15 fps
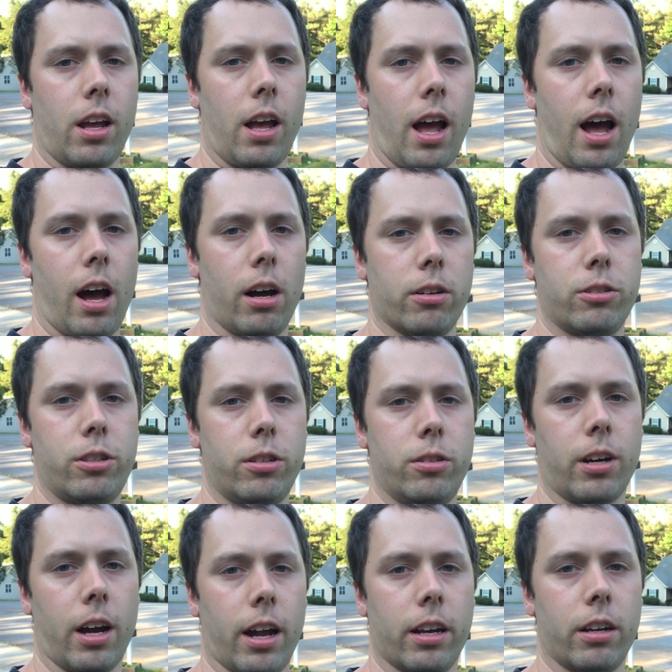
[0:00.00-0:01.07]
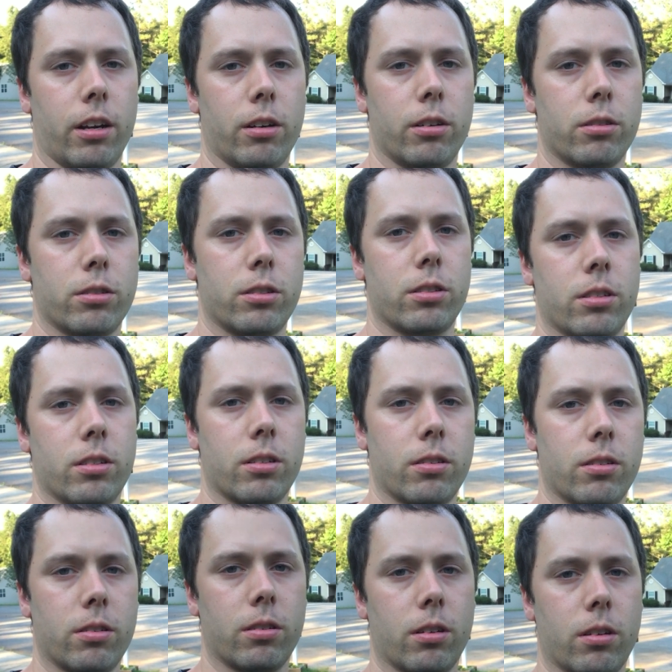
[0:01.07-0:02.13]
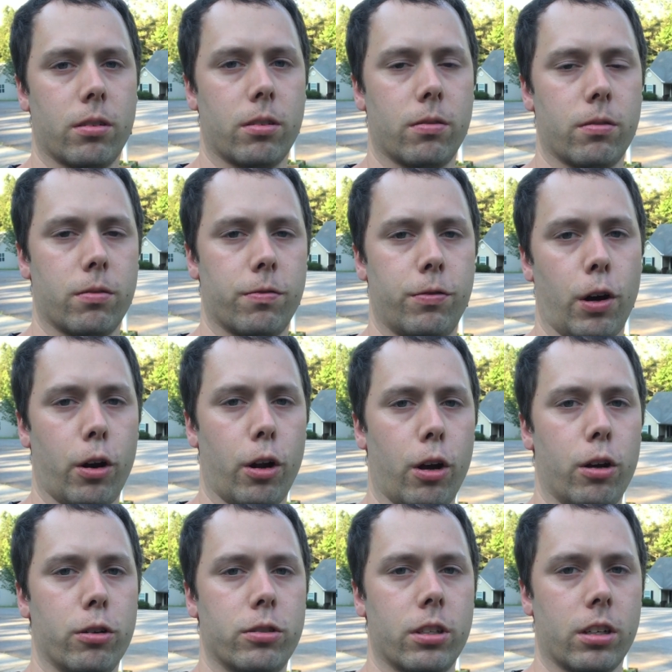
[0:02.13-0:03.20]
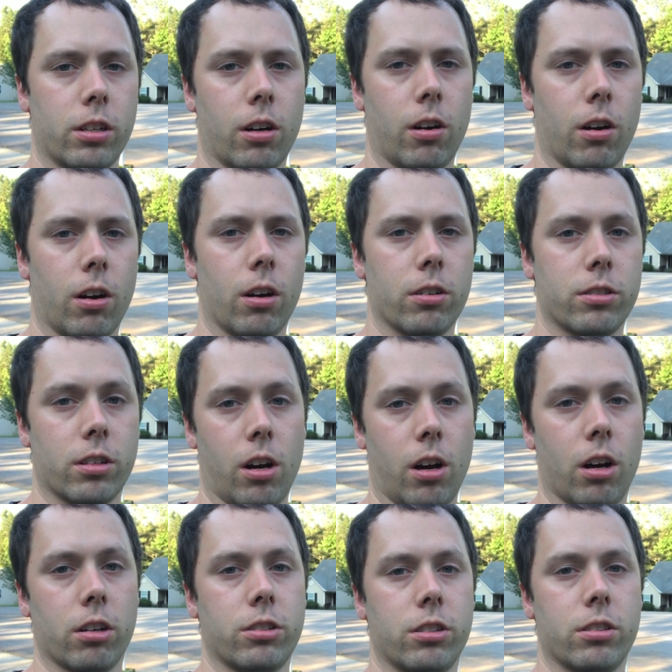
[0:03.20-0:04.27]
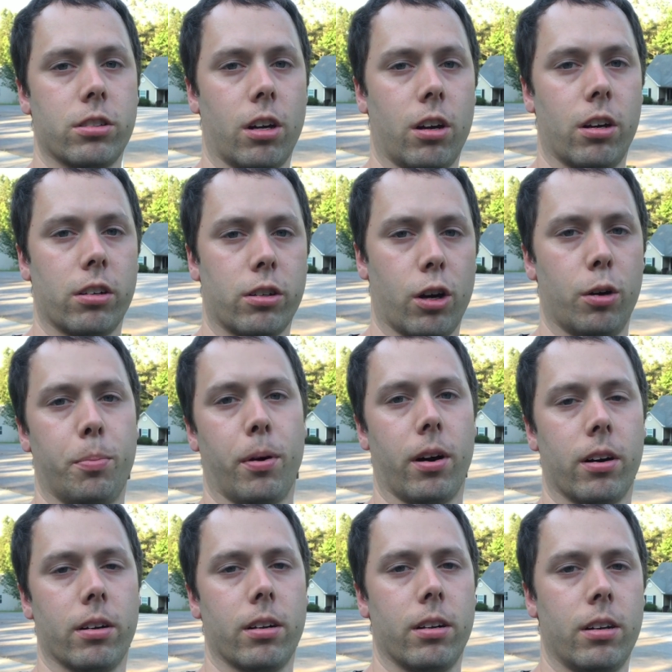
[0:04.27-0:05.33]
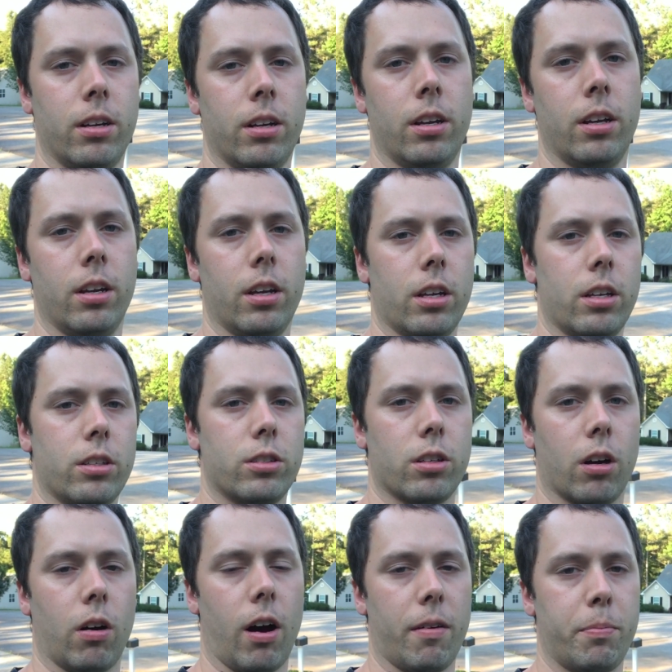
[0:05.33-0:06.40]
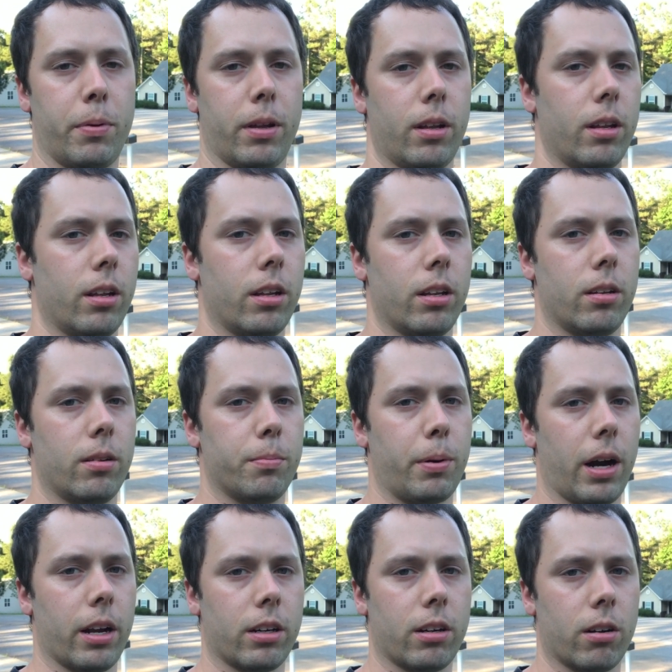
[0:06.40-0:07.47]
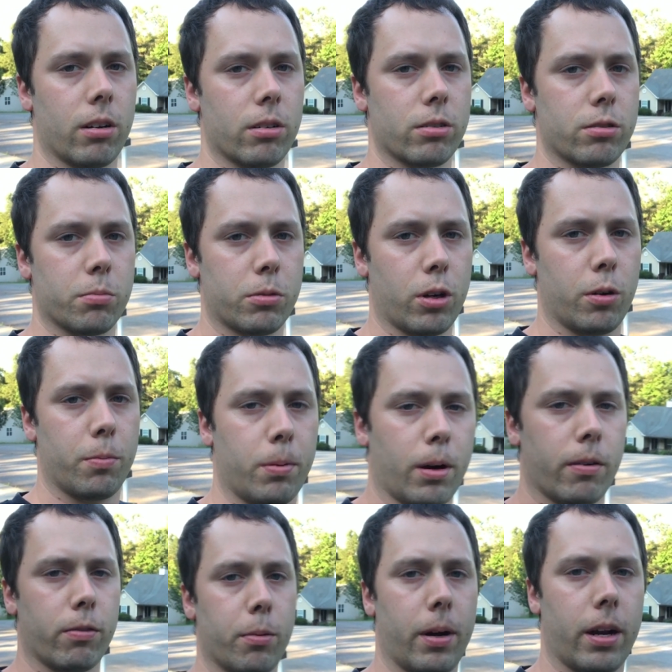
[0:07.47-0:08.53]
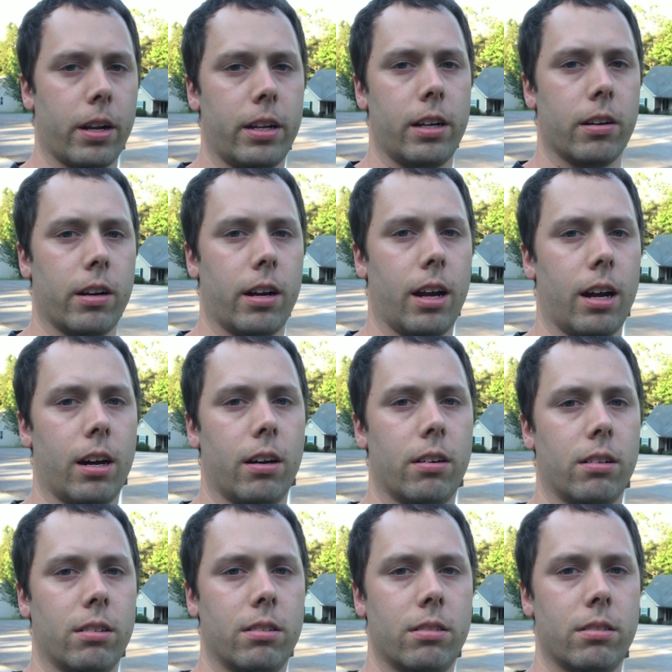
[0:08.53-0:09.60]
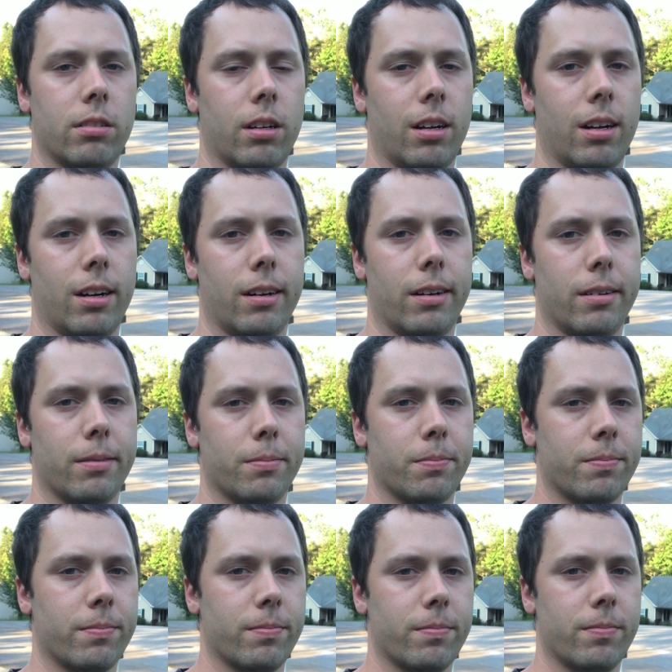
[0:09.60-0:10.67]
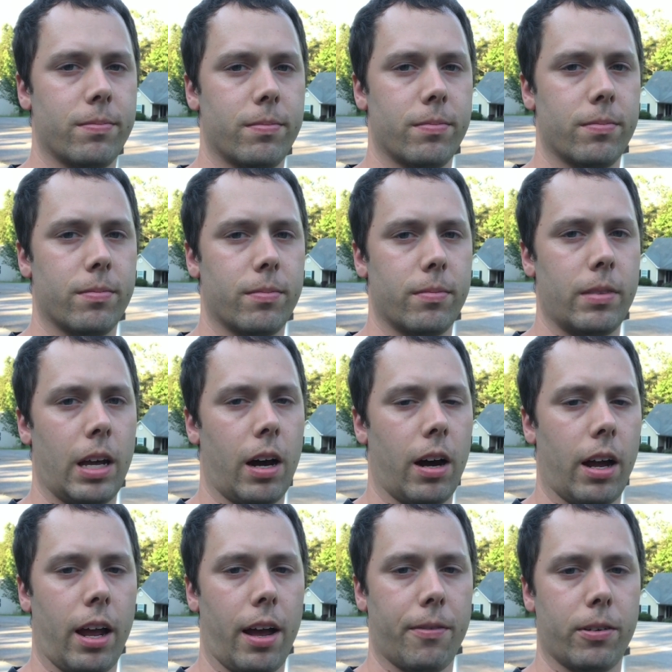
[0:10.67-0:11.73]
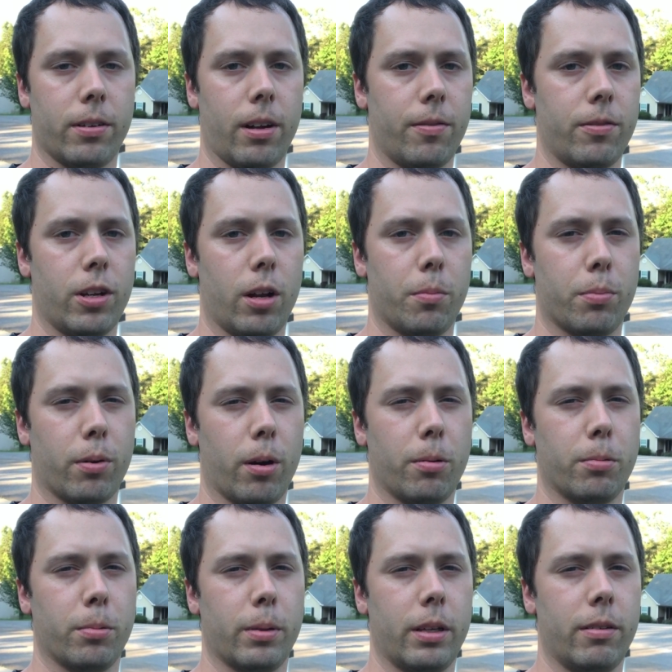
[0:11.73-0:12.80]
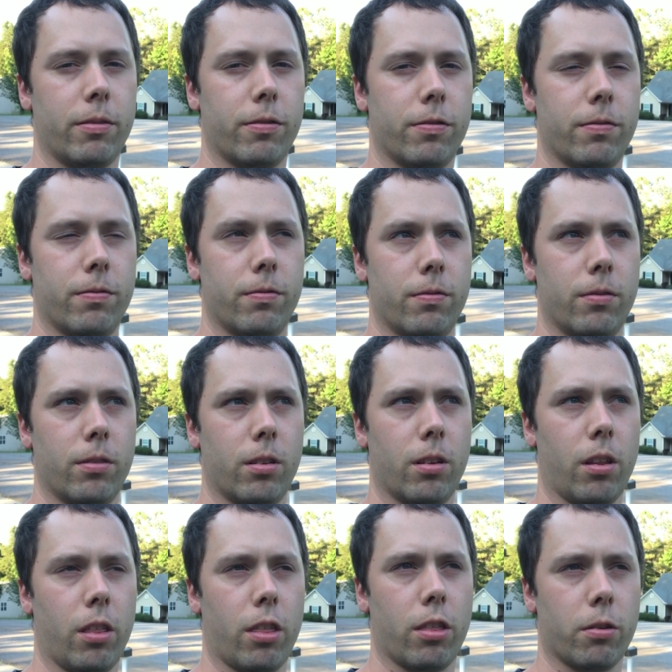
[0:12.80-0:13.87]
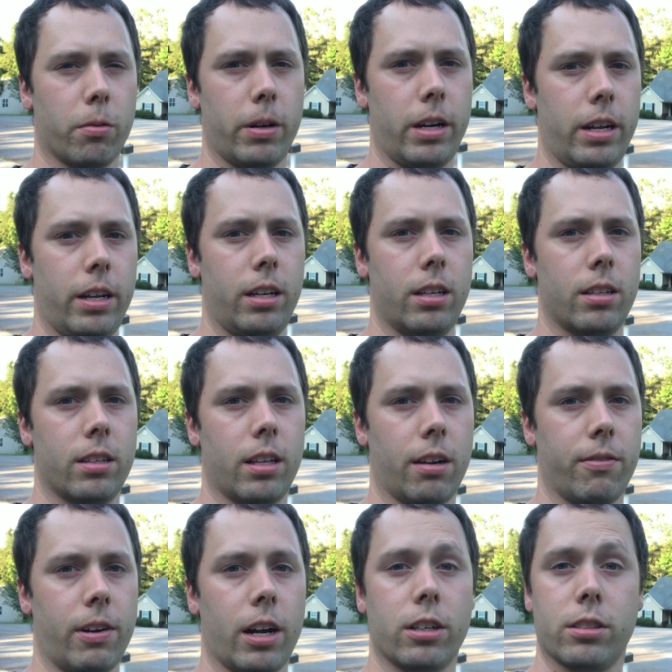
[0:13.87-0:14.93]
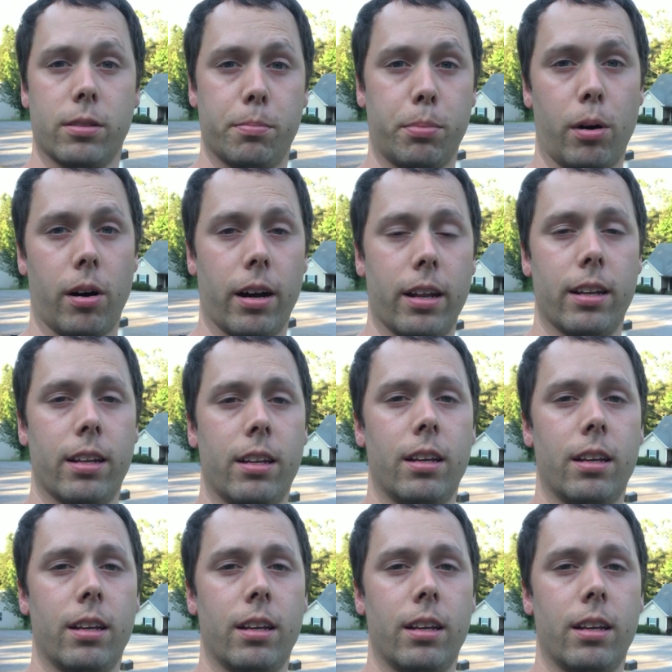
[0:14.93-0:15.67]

how to diagnose photos and cars and auctions on Copart. So I've been buying cars from Copart for about a year now. Now I've done probably three that I've actually bought.